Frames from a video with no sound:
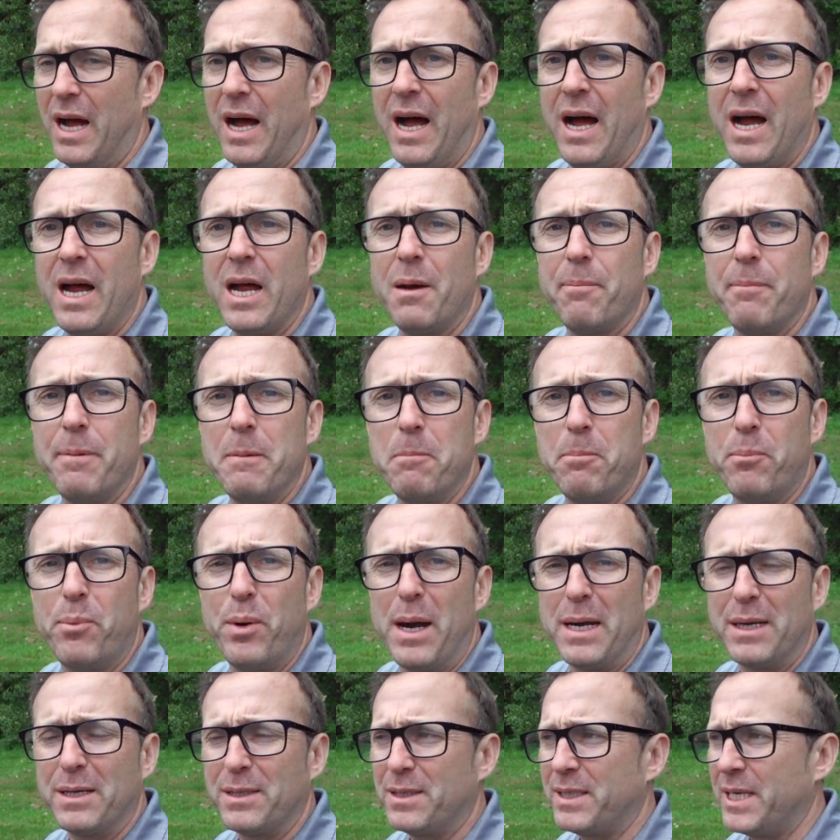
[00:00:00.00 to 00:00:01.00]
I have been
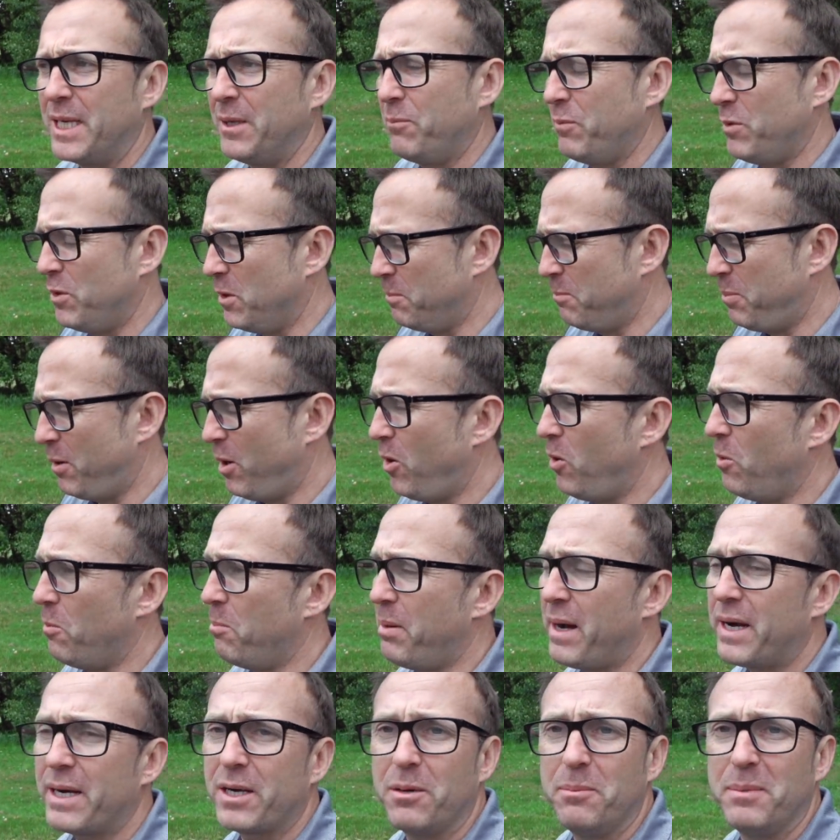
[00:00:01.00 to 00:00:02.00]
practicing with the ball
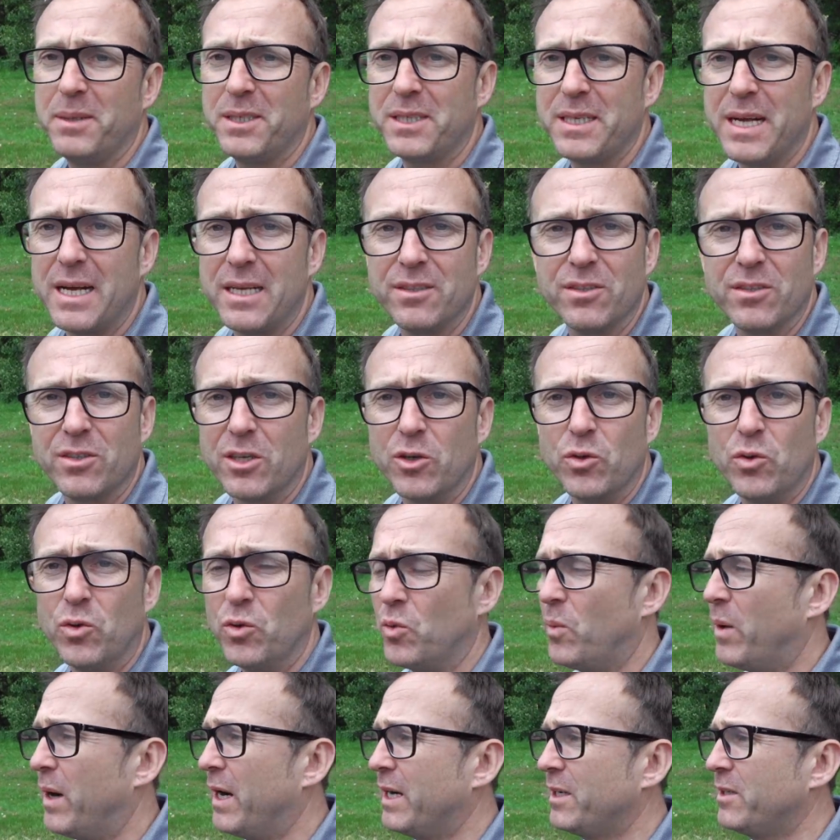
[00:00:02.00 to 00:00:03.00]
back of my stance. I don't
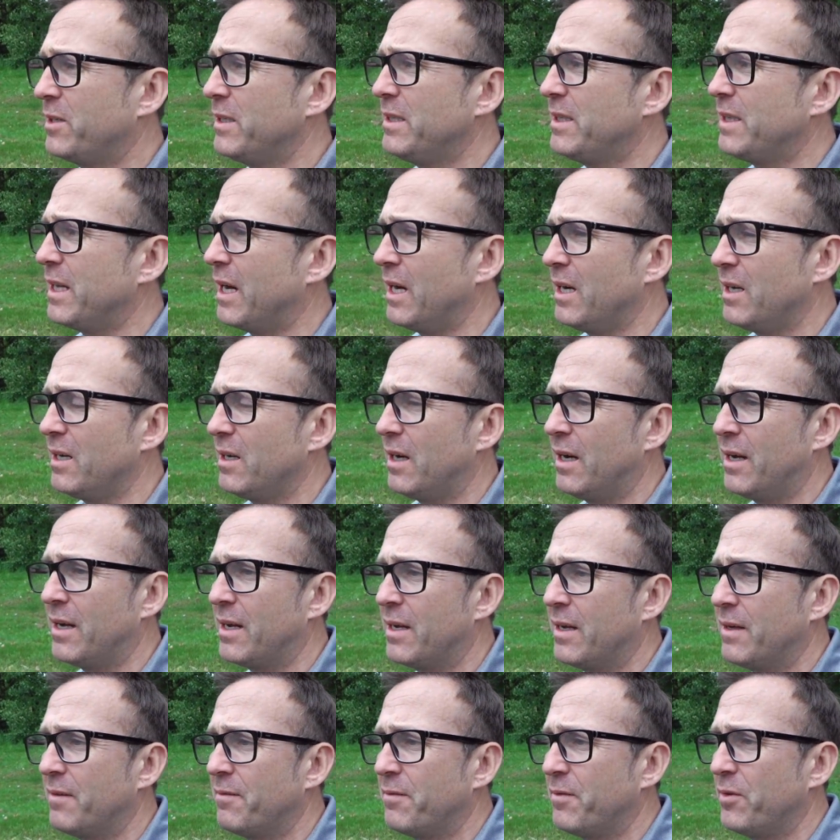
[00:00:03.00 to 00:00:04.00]
know why I did that. I
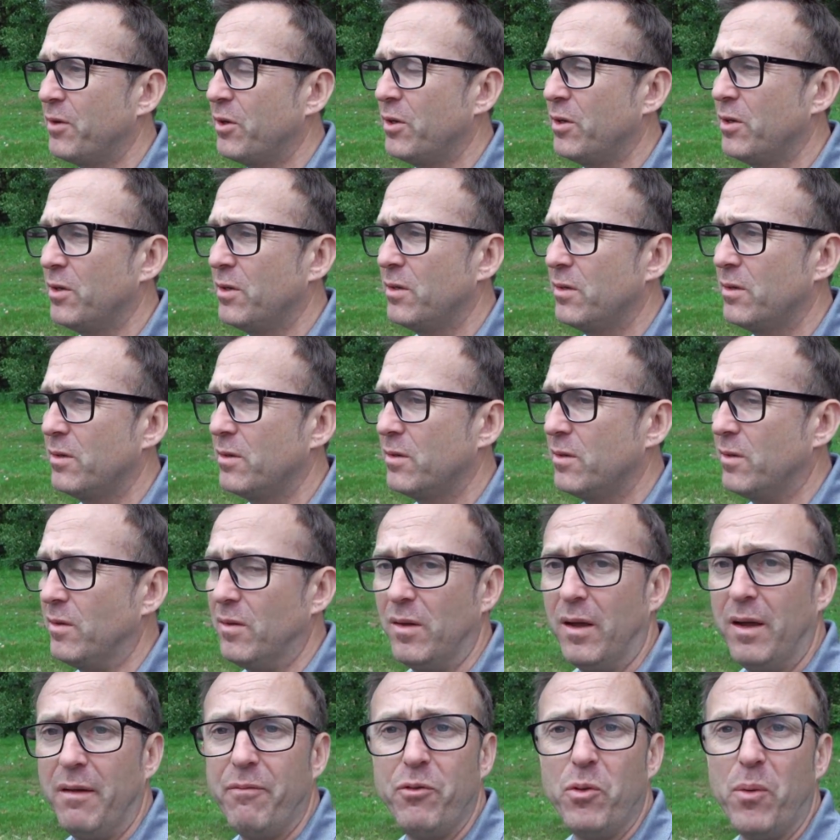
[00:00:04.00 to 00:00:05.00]
have, uh,
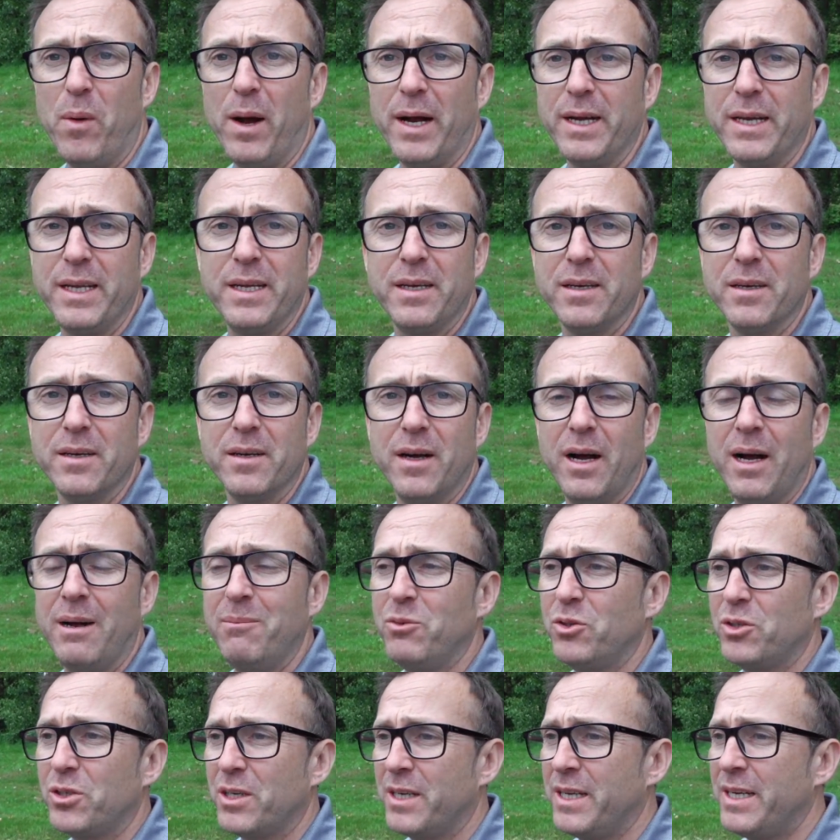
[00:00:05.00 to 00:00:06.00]
I've no idea.
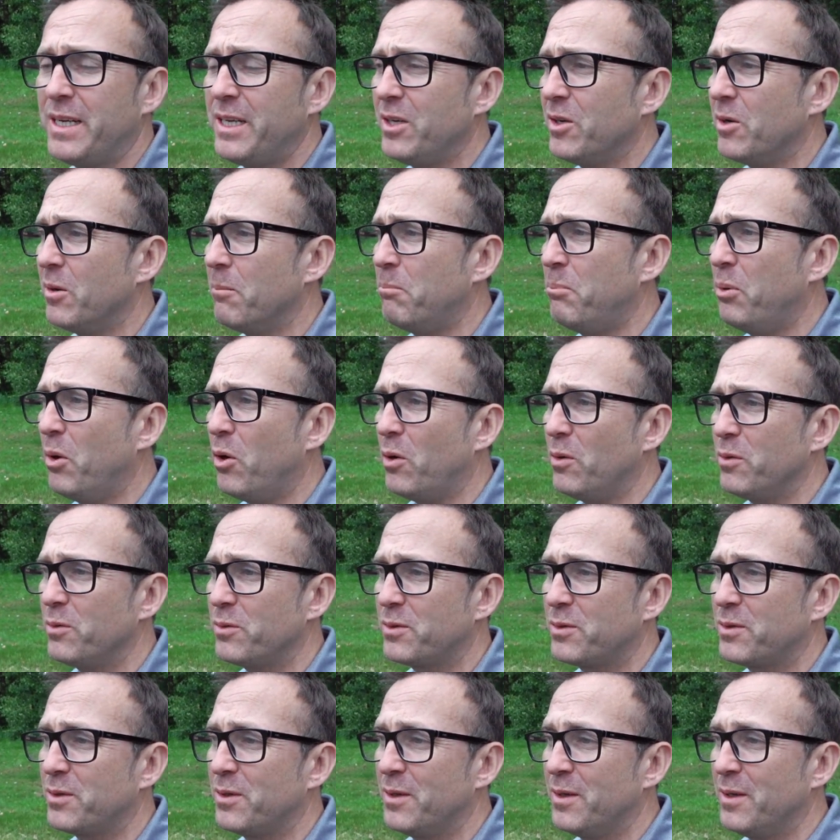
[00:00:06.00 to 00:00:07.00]
I'm just an idiot.
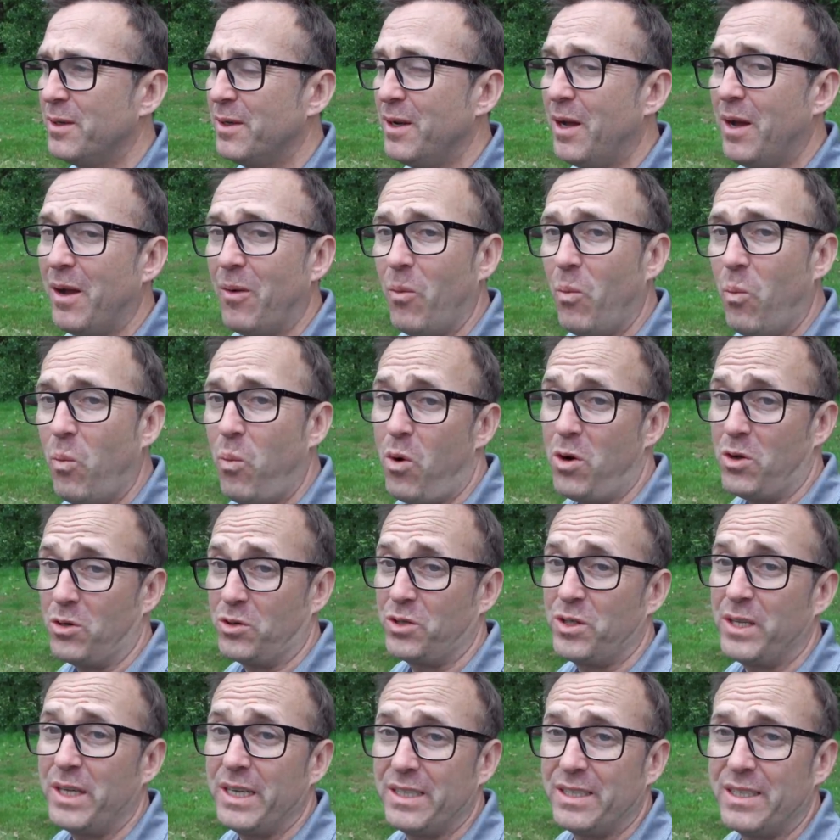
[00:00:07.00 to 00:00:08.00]
But
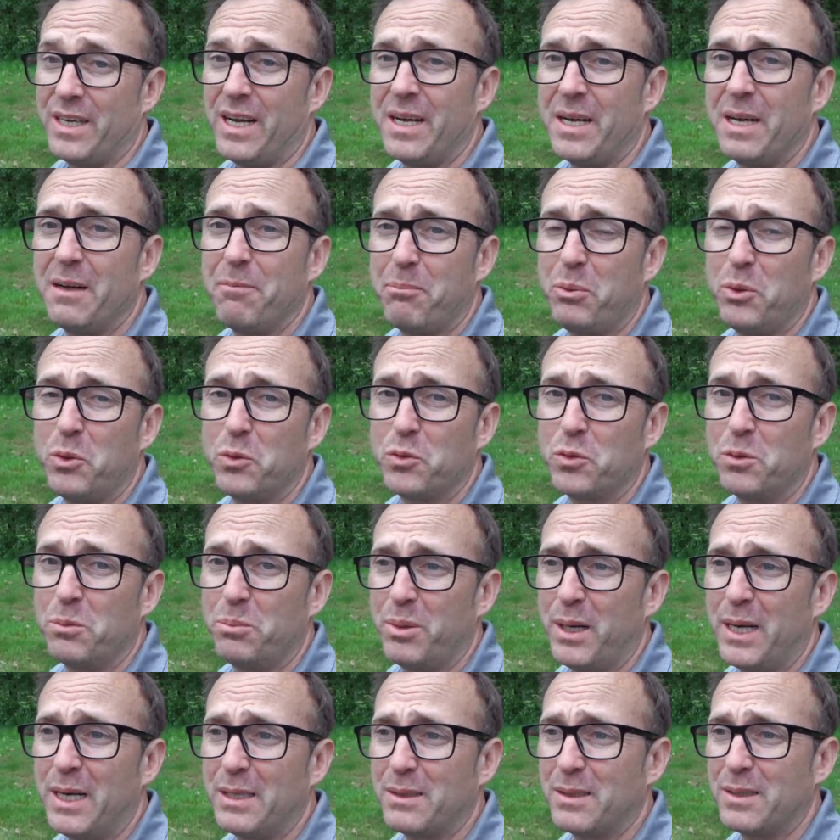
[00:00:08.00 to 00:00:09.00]
watch this. I have put some
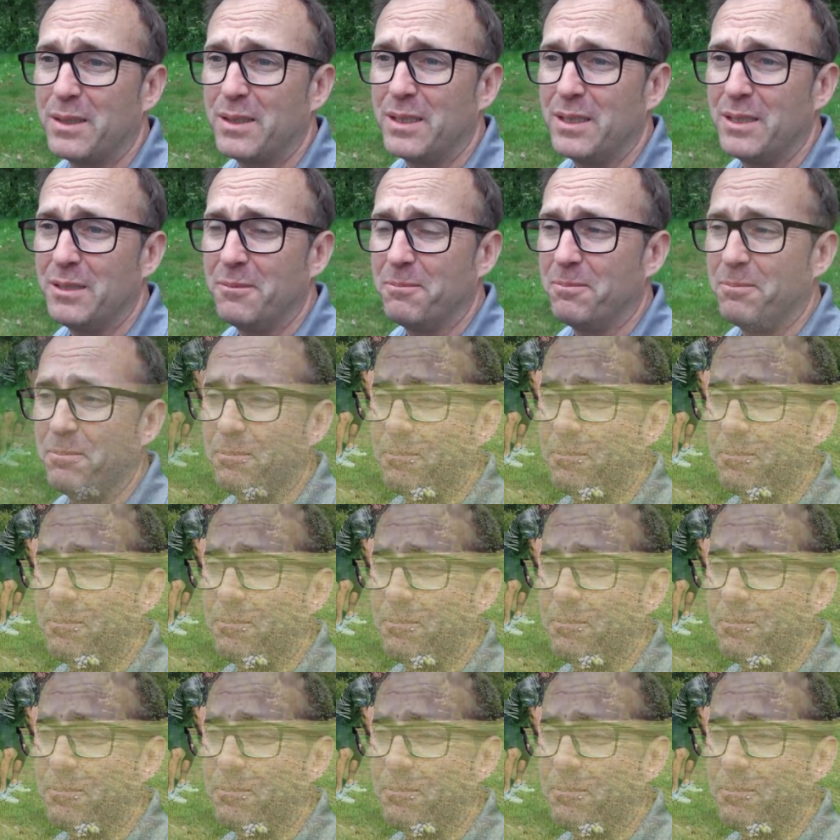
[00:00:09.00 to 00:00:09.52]
practice in.